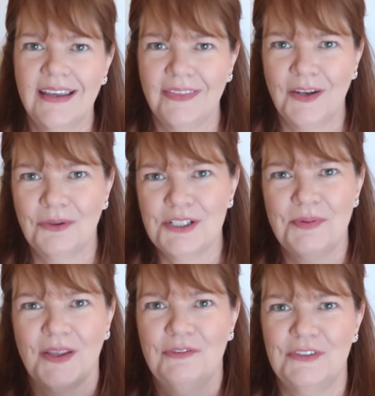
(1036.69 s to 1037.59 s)
And then I watch it
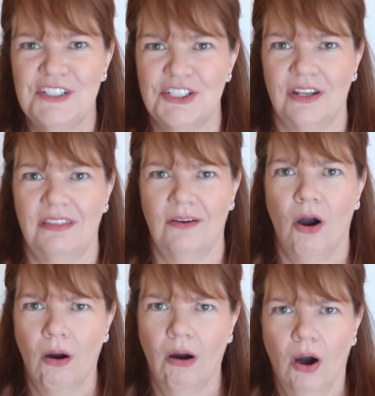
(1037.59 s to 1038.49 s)
back at the footage and I think,
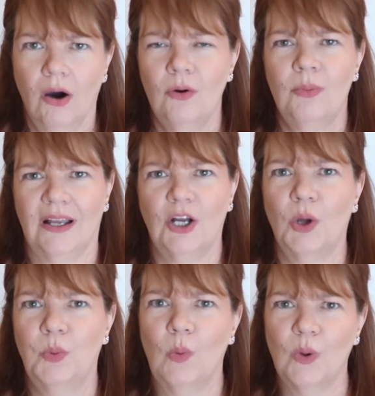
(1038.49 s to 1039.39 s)
oh my
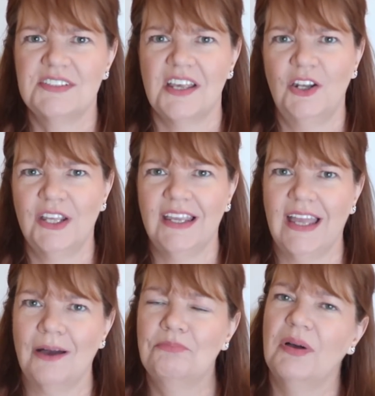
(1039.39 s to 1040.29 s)
God, what was I looking
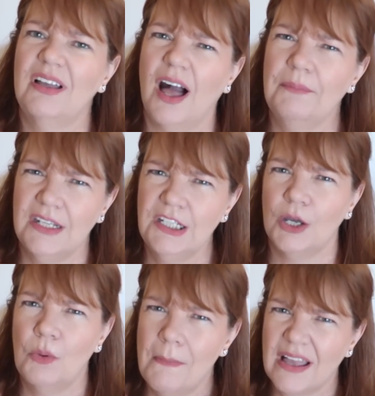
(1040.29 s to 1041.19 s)
at? But I'm going to
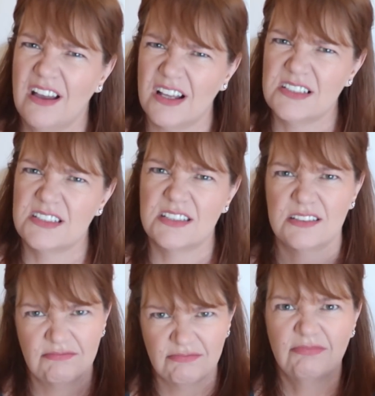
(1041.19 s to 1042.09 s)
go on my
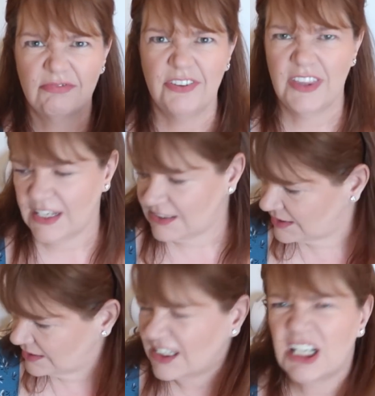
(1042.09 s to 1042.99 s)
guts for
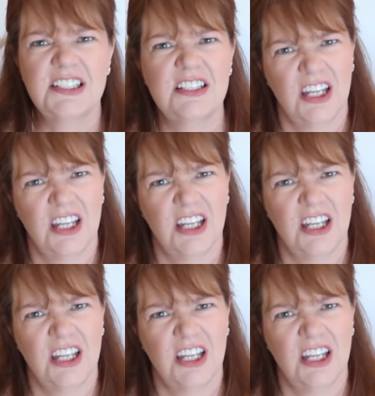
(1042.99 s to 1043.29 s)
this. Gut